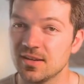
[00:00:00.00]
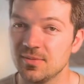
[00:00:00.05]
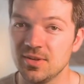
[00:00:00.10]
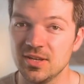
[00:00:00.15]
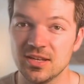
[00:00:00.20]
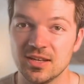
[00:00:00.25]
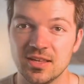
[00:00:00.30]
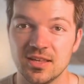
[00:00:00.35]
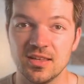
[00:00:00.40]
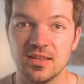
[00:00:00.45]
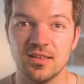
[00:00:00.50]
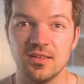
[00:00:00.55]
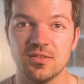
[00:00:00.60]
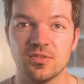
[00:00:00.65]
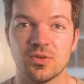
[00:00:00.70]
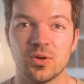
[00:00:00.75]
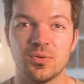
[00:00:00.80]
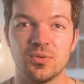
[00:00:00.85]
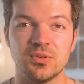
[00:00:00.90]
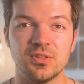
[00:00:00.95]
I mean, it
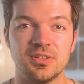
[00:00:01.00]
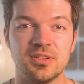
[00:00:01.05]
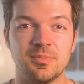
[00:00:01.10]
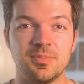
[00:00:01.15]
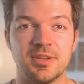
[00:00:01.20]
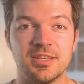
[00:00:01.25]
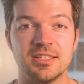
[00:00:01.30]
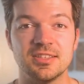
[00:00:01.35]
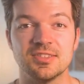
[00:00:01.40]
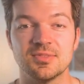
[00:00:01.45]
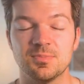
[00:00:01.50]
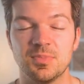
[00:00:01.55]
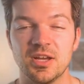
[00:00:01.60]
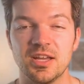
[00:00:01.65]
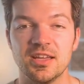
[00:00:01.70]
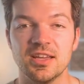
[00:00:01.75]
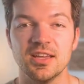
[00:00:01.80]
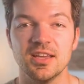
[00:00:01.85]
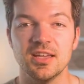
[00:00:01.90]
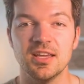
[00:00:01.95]
totally depends.
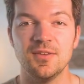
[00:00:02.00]
But